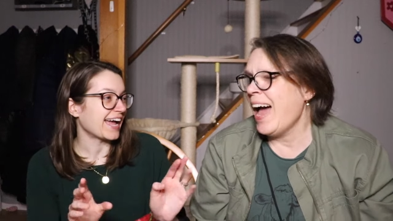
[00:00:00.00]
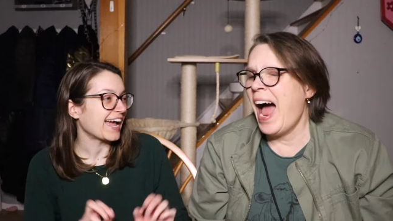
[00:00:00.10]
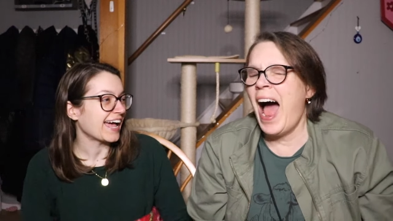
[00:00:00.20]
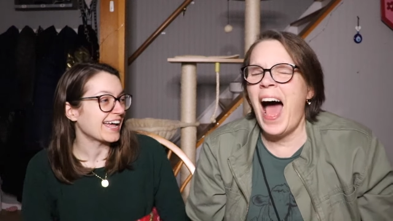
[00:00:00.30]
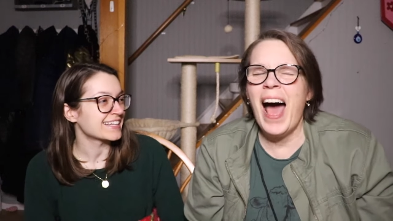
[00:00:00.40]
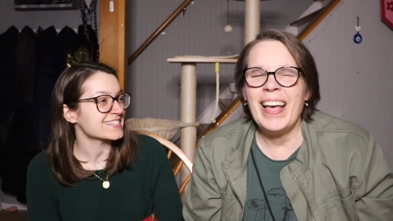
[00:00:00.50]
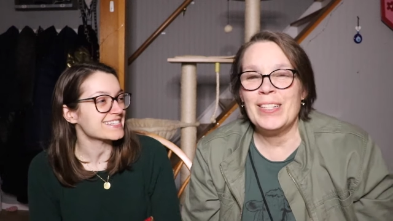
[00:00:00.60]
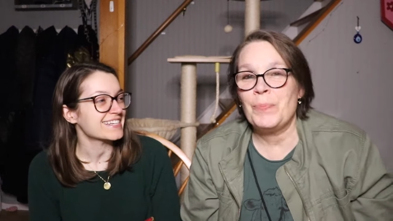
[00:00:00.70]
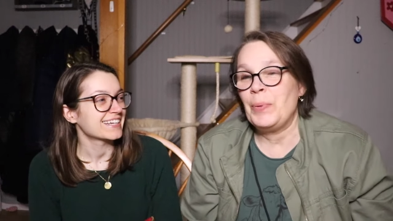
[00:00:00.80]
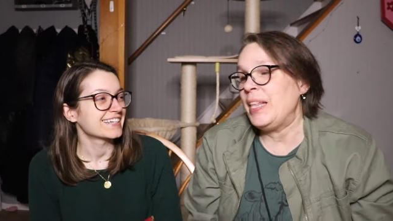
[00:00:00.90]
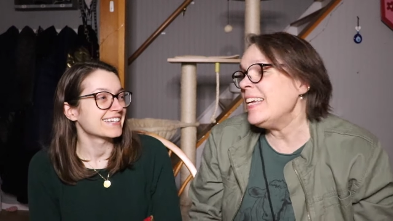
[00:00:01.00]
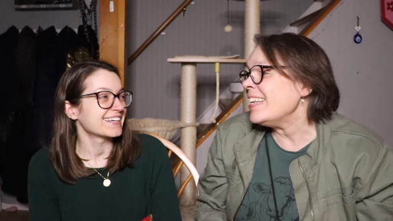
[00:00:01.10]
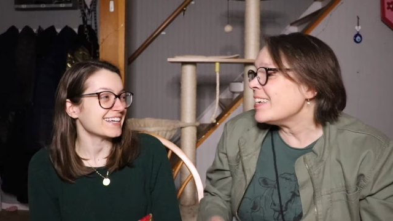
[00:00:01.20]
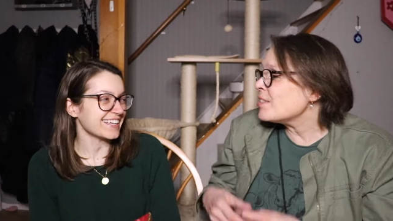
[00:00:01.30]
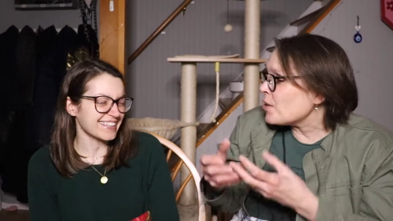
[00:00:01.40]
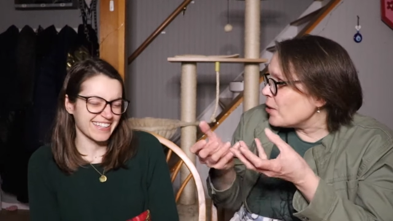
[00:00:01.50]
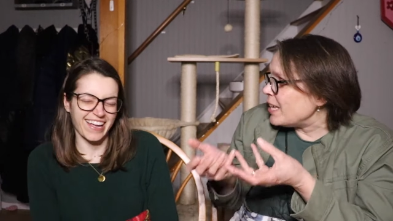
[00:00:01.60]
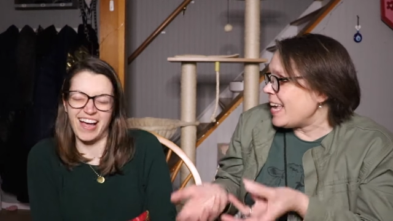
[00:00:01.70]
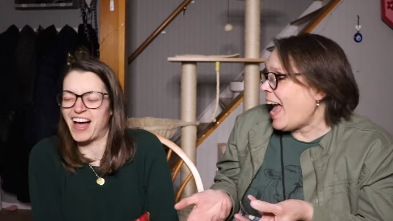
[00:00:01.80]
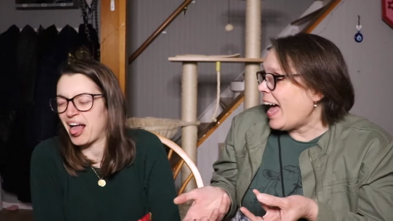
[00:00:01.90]
Speaker 1: hands. his bleeding
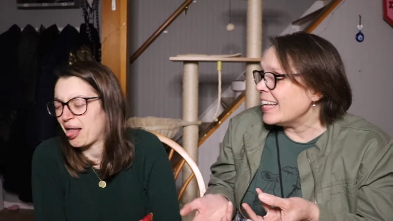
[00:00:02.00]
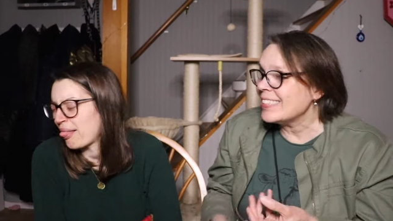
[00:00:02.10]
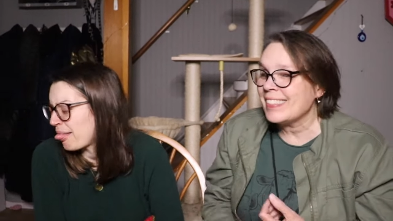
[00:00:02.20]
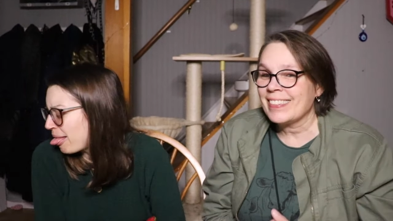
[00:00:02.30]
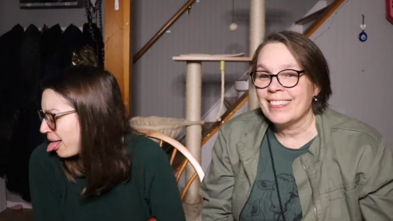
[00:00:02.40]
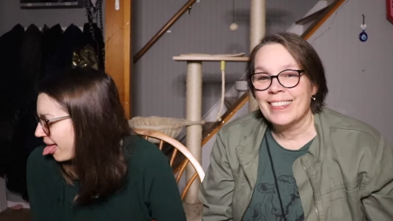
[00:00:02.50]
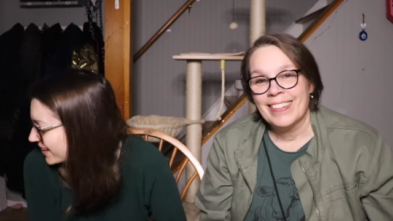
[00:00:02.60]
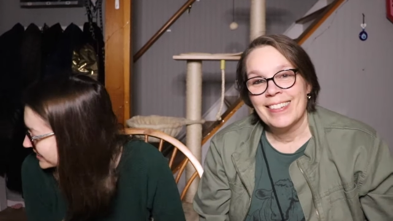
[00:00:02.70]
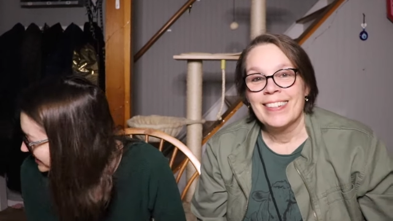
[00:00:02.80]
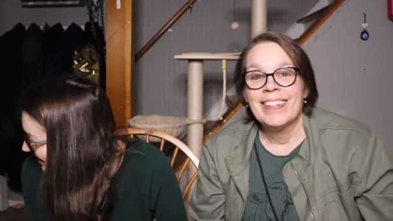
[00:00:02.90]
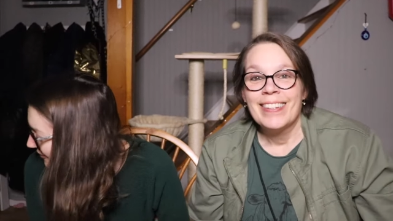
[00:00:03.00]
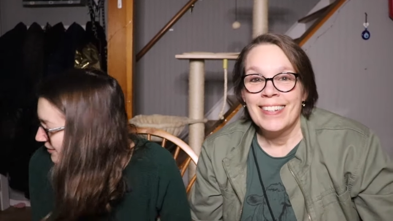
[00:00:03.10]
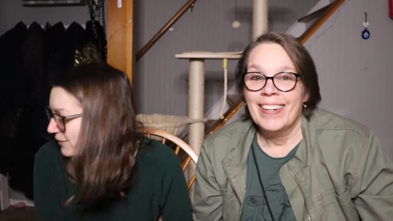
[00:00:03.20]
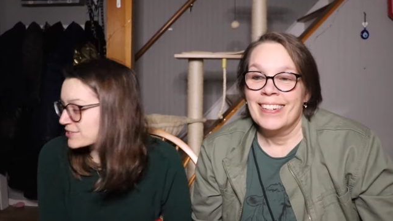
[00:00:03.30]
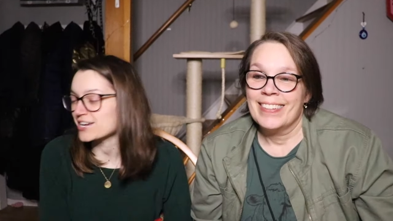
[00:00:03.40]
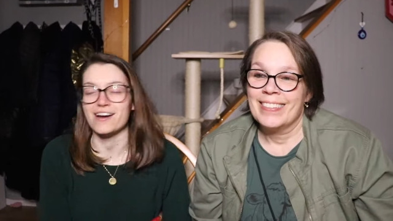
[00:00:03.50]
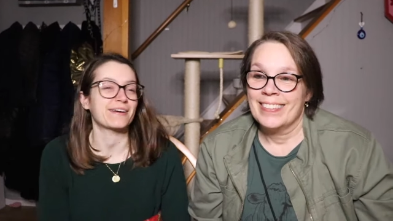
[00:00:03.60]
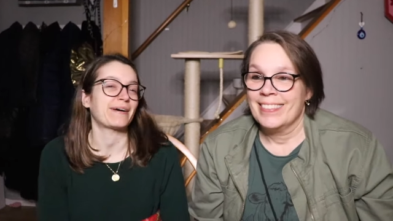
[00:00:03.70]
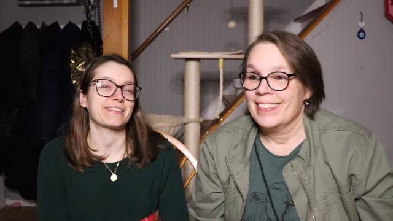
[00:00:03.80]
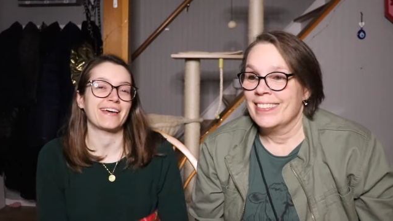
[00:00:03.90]
dirty hands. When they were talking
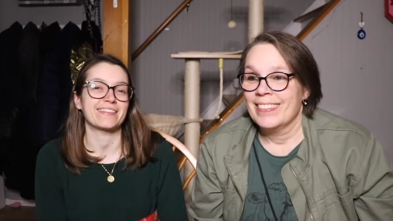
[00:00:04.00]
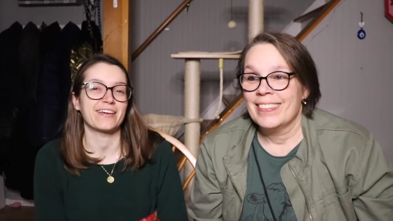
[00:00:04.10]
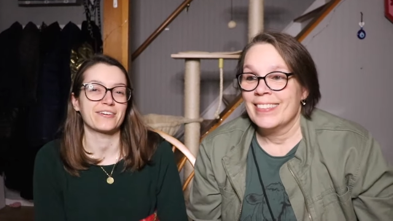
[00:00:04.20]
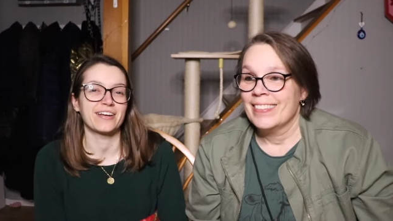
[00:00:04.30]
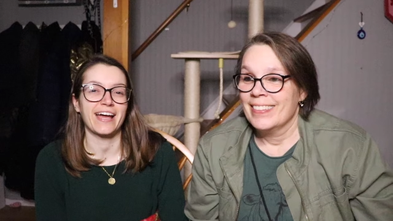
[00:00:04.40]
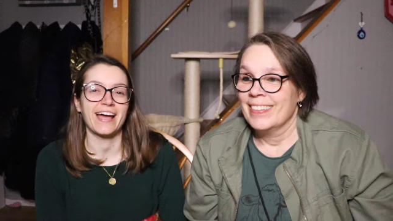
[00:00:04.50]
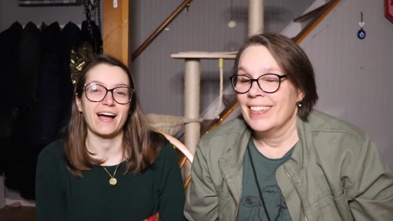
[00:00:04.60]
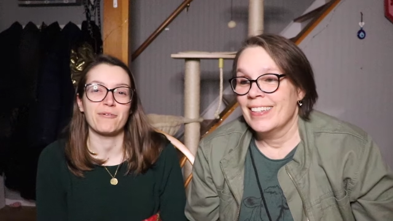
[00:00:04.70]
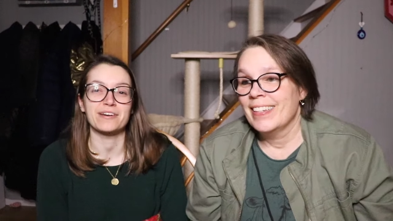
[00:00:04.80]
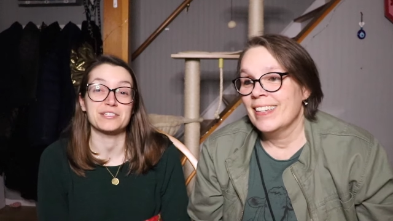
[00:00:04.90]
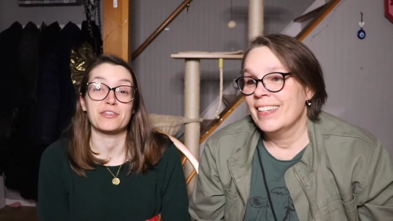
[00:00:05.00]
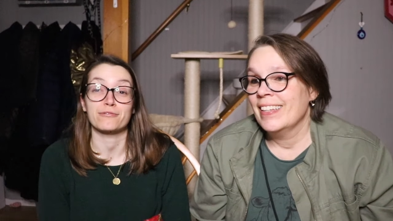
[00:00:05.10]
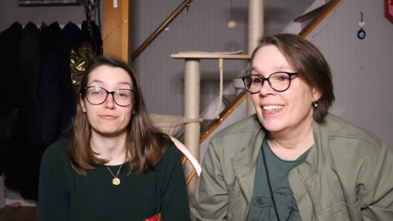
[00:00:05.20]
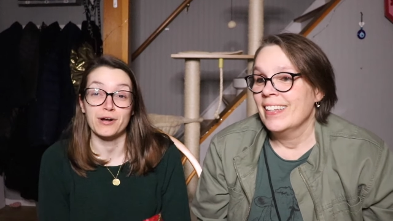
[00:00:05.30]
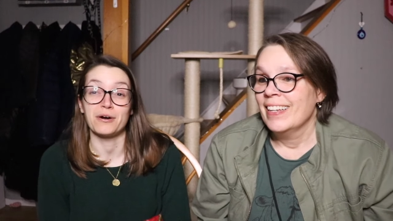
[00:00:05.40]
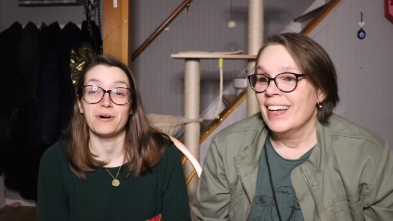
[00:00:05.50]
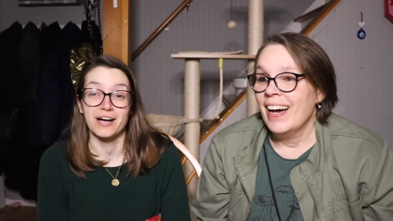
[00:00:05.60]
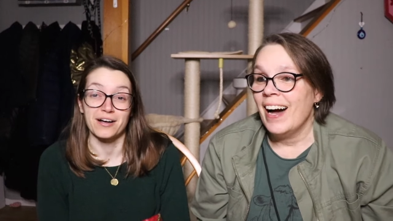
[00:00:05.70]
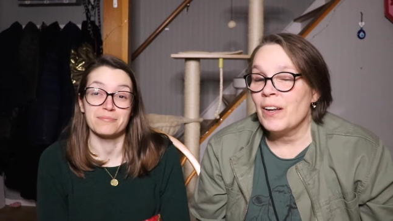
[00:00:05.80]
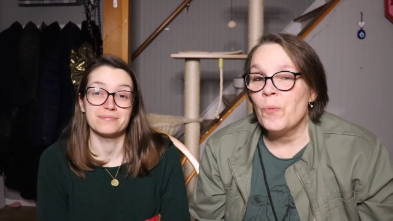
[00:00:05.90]
Speaker 2: about that the other
Speaker 1: day, I wanted to throw
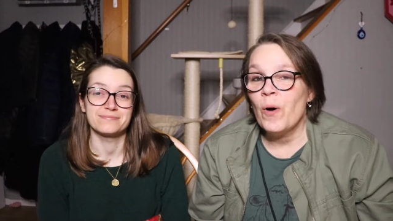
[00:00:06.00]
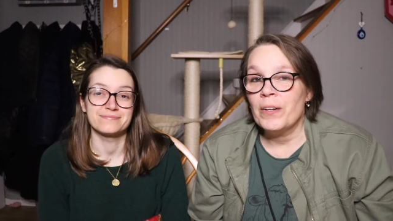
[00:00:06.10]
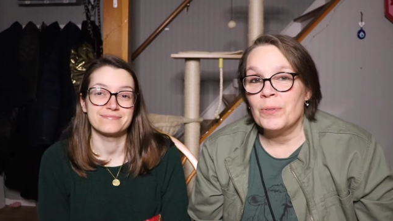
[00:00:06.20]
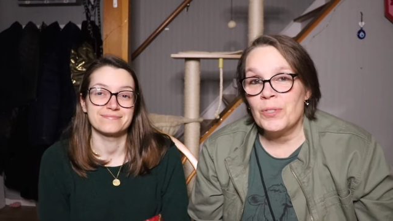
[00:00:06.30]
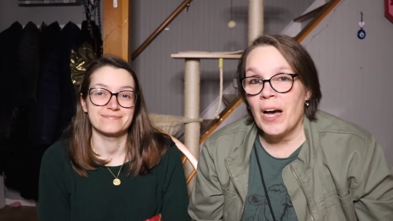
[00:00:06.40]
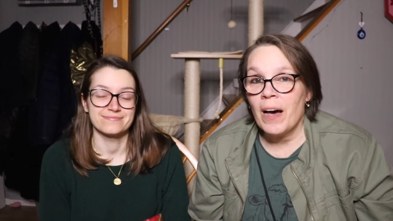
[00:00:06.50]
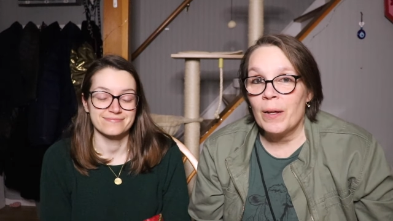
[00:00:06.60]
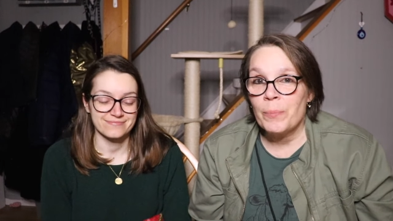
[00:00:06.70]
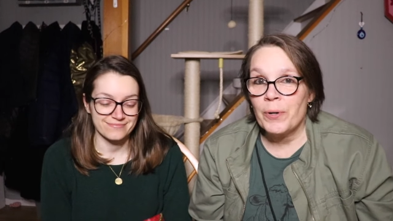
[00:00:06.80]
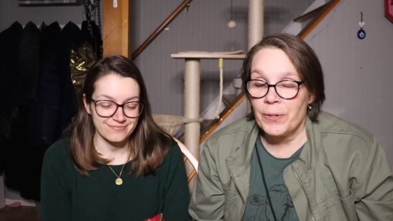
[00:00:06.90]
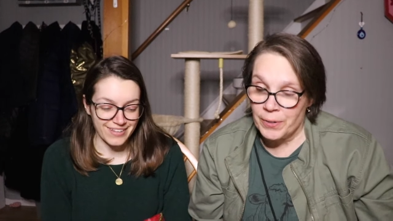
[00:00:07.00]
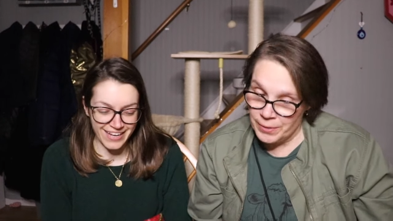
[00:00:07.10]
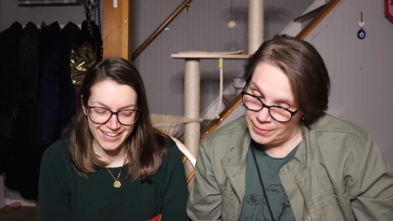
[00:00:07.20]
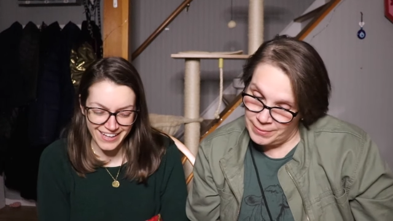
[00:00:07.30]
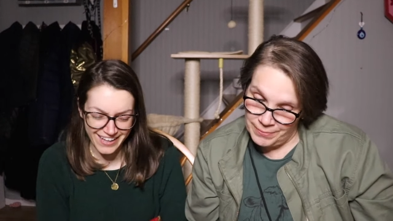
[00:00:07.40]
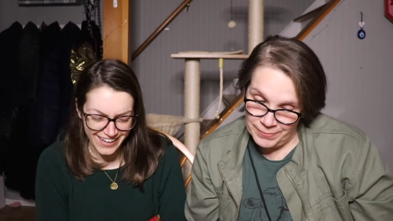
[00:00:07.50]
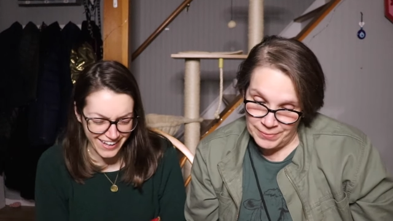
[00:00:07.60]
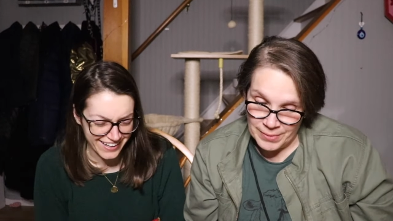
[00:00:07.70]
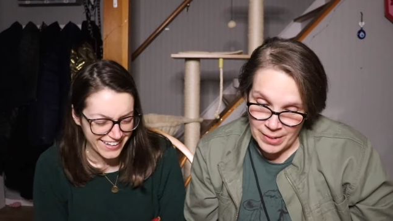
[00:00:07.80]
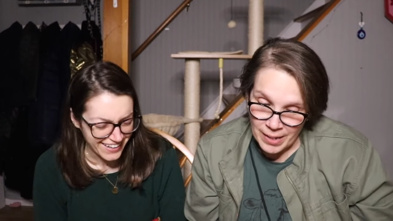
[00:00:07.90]
up. I don't want no Todd burger.
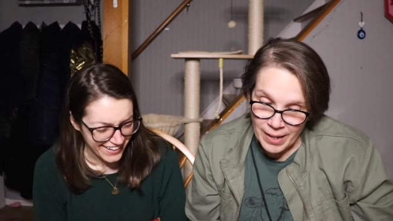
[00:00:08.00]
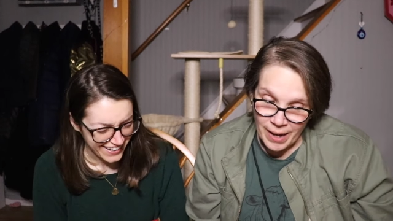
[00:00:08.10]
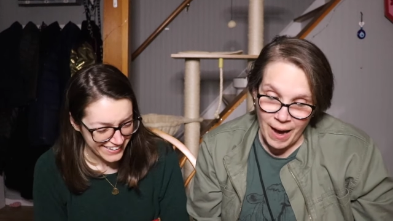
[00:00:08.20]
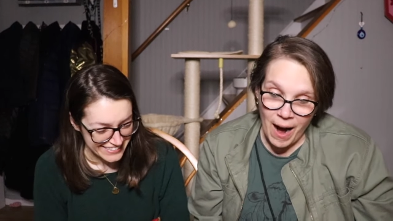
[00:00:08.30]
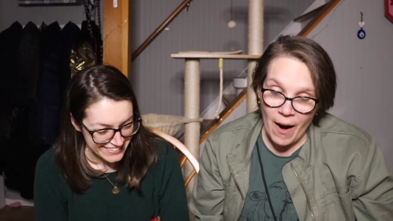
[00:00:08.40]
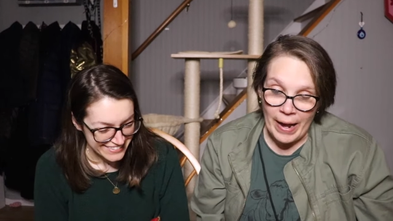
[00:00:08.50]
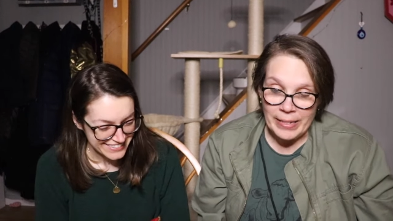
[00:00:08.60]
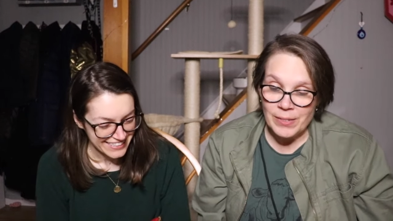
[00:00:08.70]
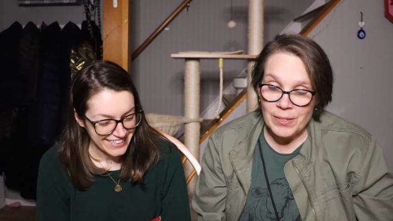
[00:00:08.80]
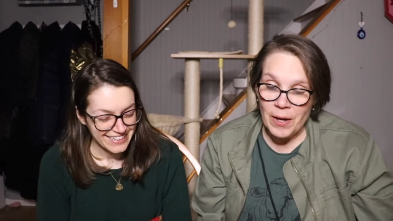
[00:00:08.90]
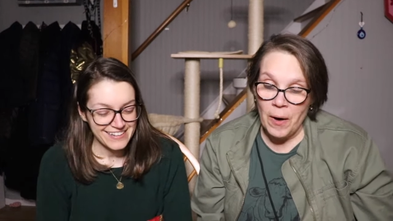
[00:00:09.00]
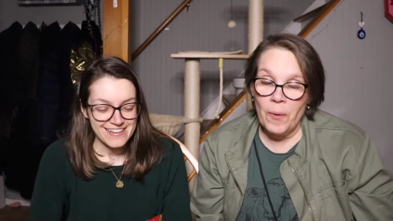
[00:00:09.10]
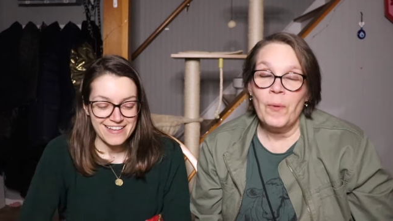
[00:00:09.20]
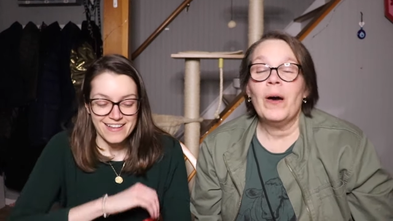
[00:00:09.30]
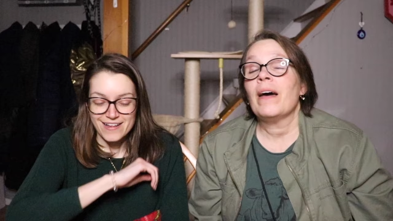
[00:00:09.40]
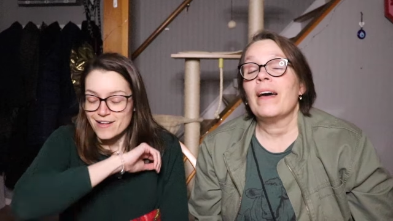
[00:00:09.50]
All right, so